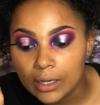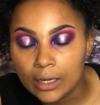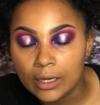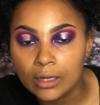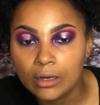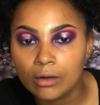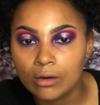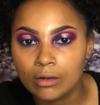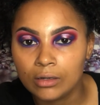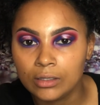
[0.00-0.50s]

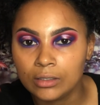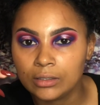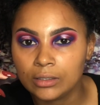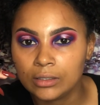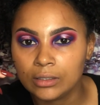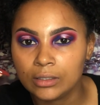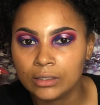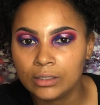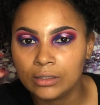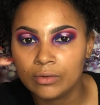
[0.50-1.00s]
And
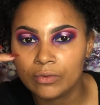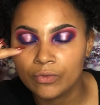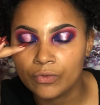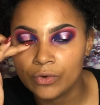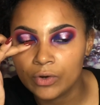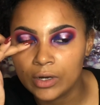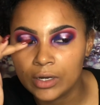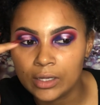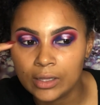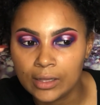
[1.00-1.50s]
honestly,
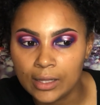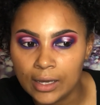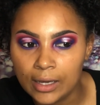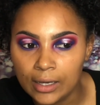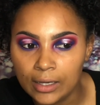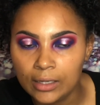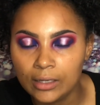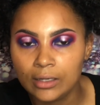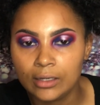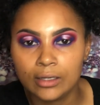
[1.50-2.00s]
for a
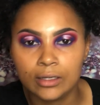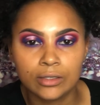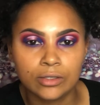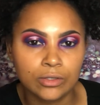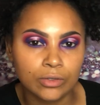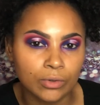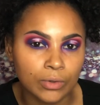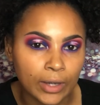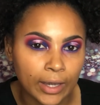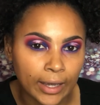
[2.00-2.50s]
line,
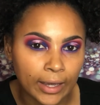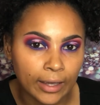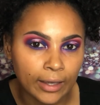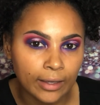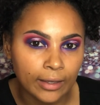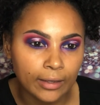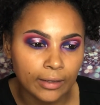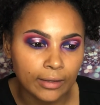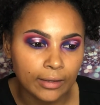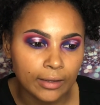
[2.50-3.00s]
it's
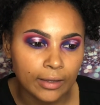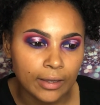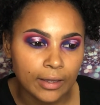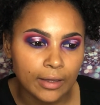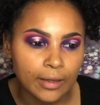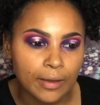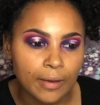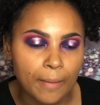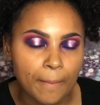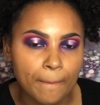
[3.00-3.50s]
okay.
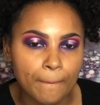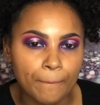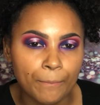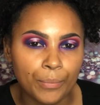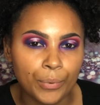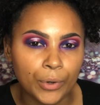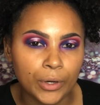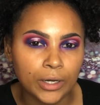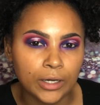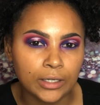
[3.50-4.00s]

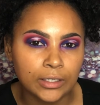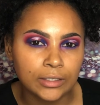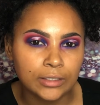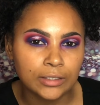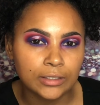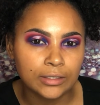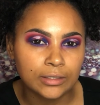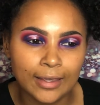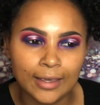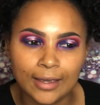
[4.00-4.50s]

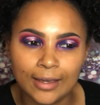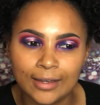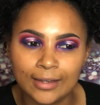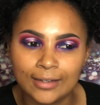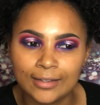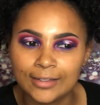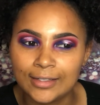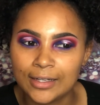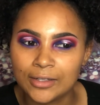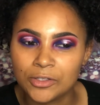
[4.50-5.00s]
But
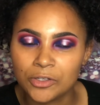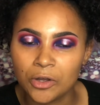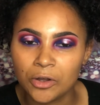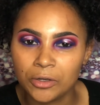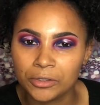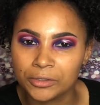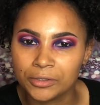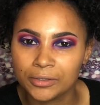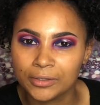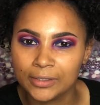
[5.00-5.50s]
yeah, that's
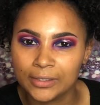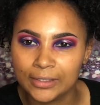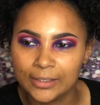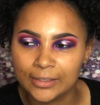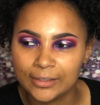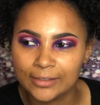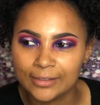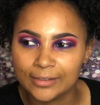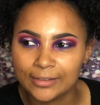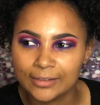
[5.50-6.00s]
also
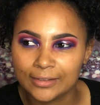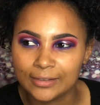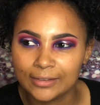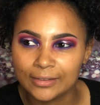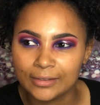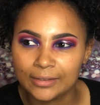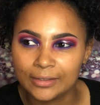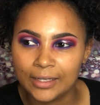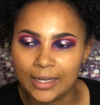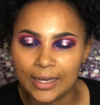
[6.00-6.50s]
it.
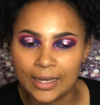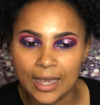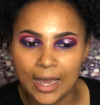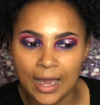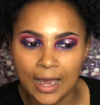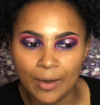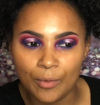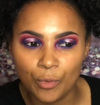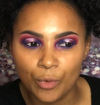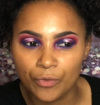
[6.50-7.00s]
Like
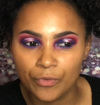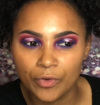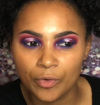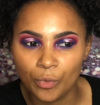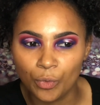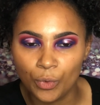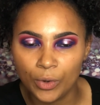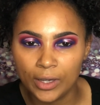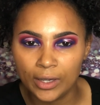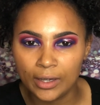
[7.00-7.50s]
with a
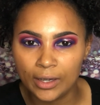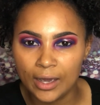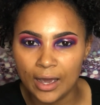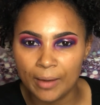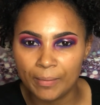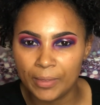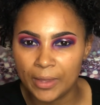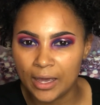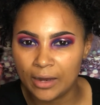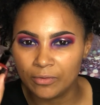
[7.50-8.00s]
wing,
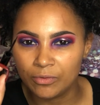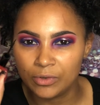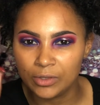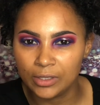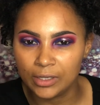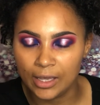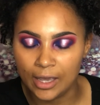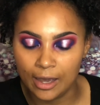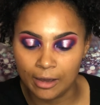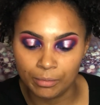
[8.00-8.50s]
I'm not
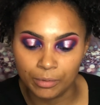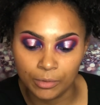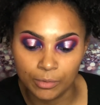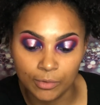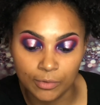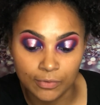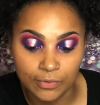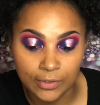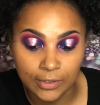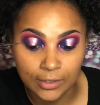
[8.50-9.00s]
really happy
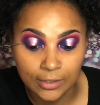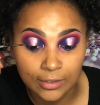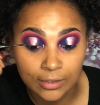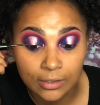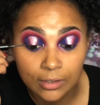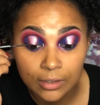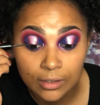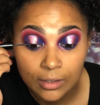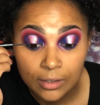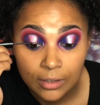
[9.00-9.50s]
with
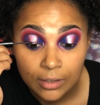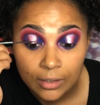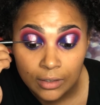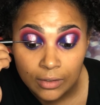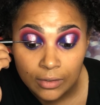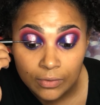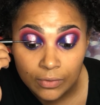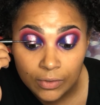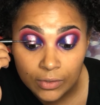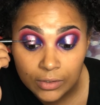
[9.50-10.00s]
this
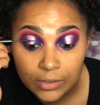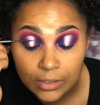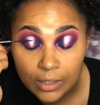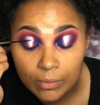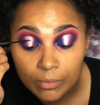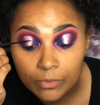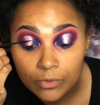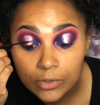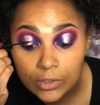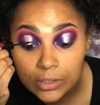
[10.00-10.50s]
for
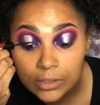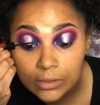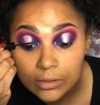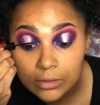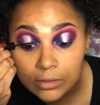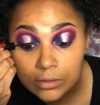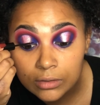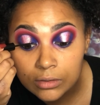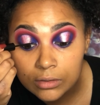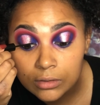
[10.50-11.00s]
some
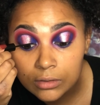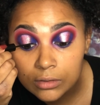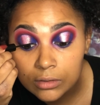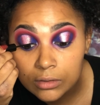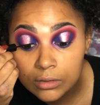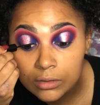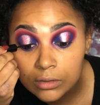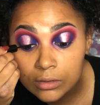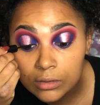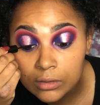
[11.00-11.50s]
reason.
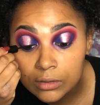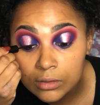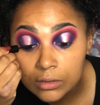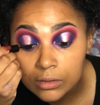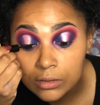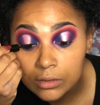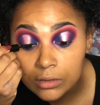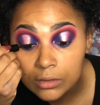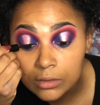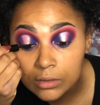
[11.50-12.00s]

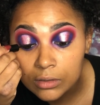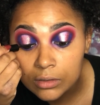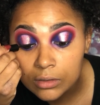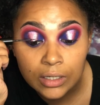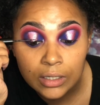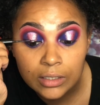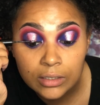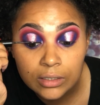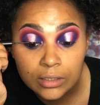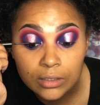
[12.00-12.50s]
It
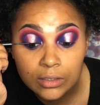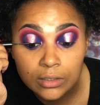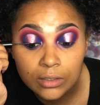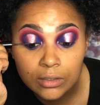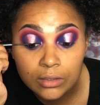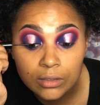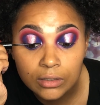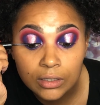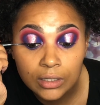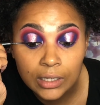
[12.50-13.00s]
is a
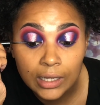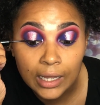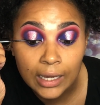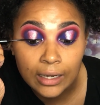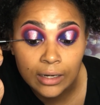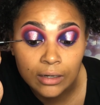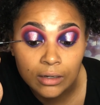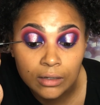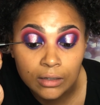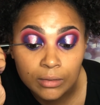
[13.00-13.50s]
good
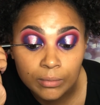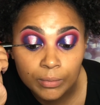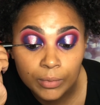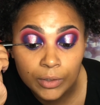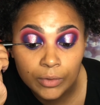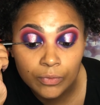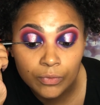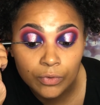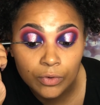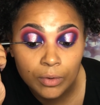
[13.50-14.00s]
liner,
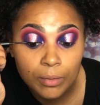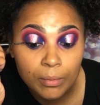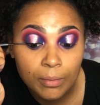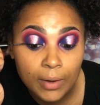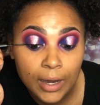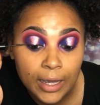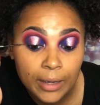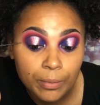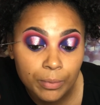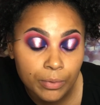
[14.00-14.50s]
but for
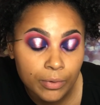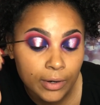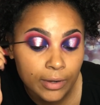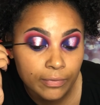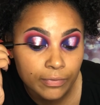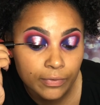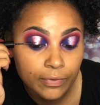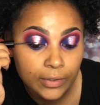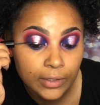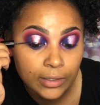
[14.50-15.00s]
my
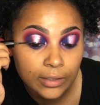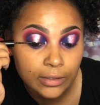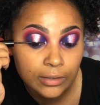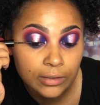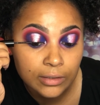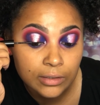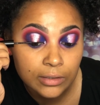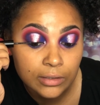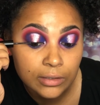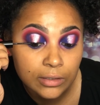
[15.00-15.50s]

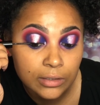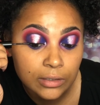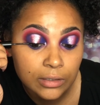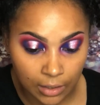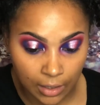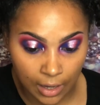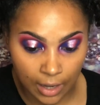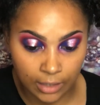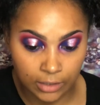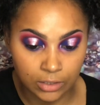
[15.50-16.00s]
preference,
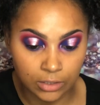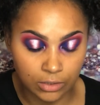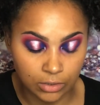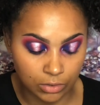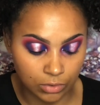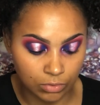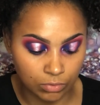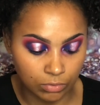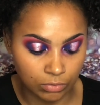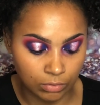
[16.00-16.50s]
yeah, I
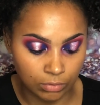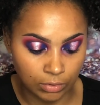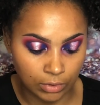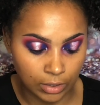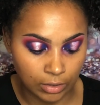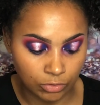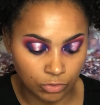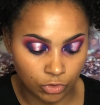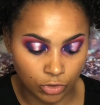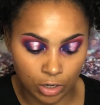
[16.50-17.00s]
just do
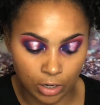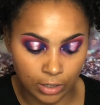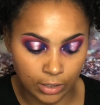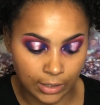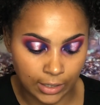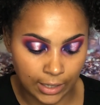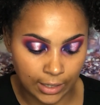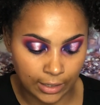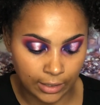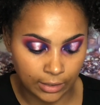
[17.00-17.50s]
draw a
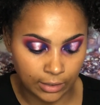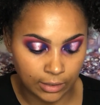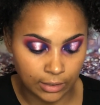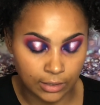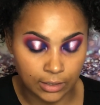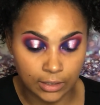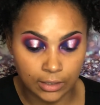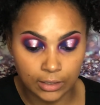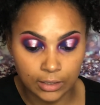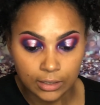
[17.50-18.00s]
line and
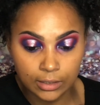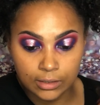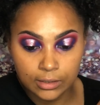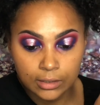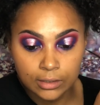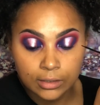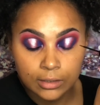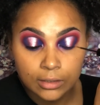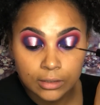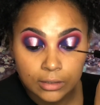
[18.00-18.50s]
then that's
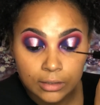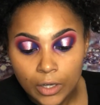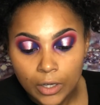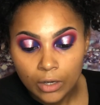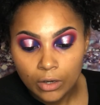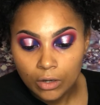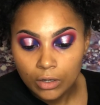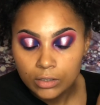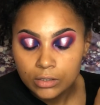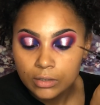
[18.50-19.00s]
it. I
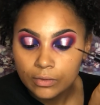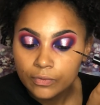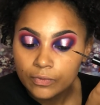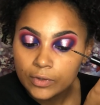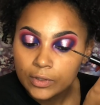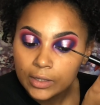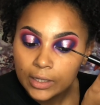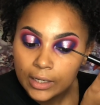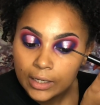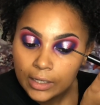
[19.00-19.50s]
also
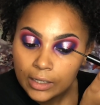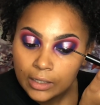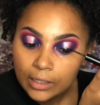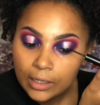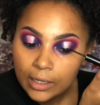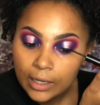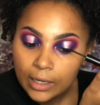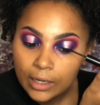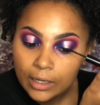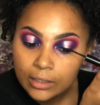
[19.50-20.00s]
feel like it
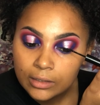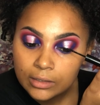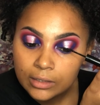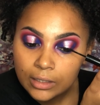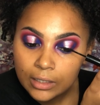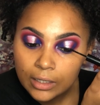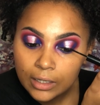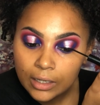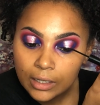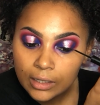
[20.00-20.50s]
has
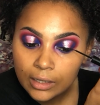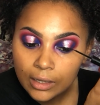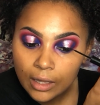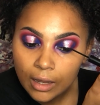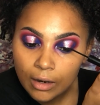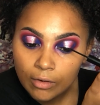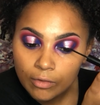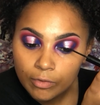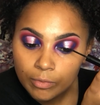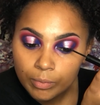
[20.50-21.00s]
like a
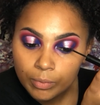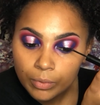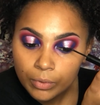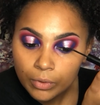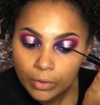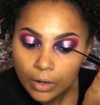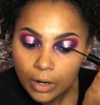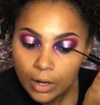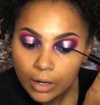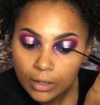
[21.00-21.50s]
lot of
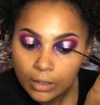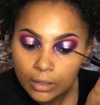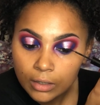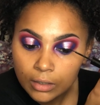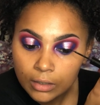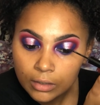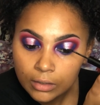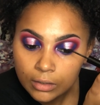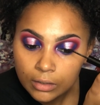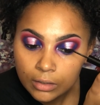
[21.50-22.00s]

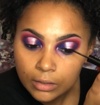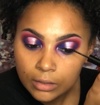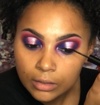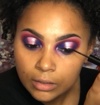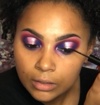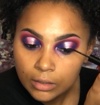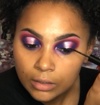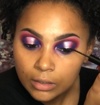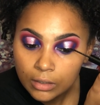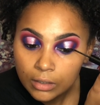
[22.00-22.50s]
product.
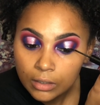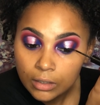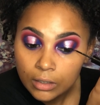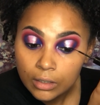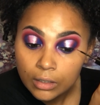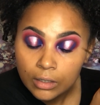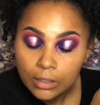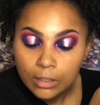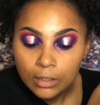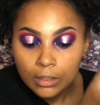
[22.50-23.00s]

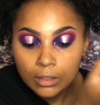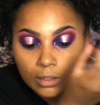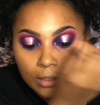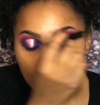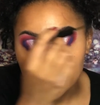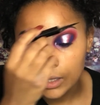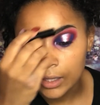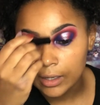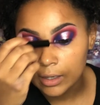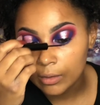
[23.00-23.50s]

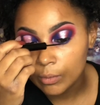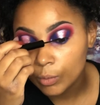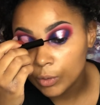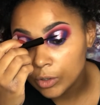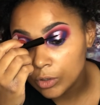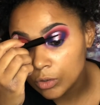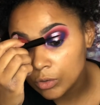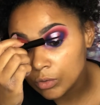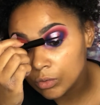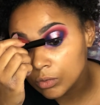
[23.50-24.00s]
Like
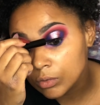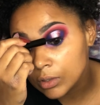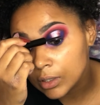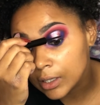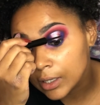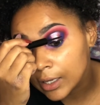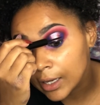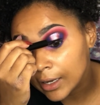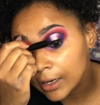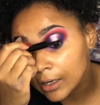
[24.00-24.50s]
when you
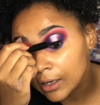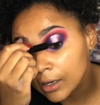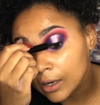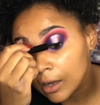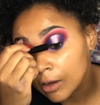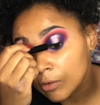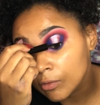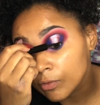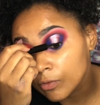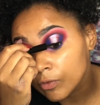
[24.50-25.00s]
get it
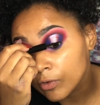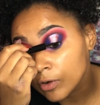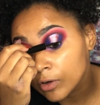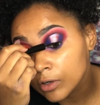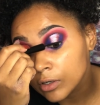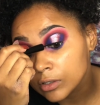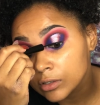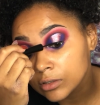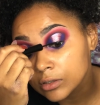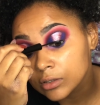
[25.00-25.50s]
out
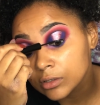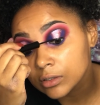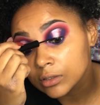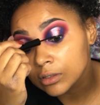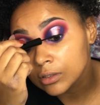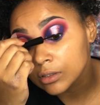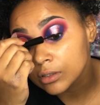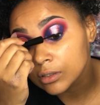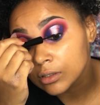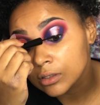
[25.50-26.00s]
first,
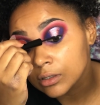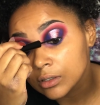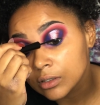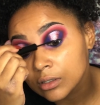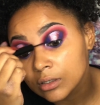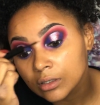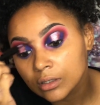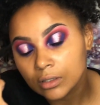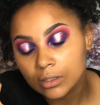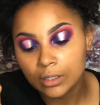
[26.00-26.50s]

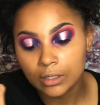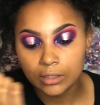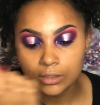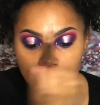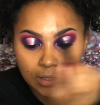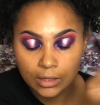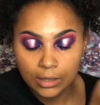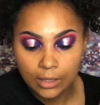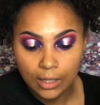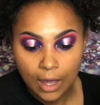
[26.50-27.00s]
there's
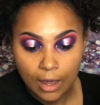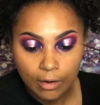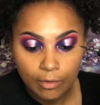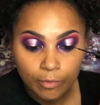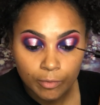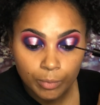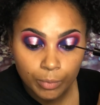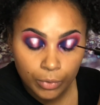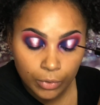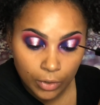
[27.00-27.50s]
a lot
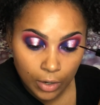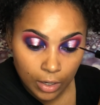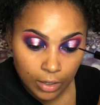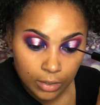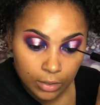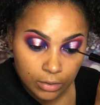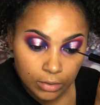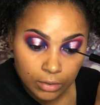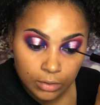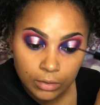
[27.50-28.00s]
of
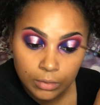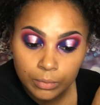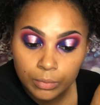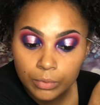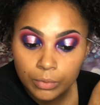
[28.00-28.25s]
product on the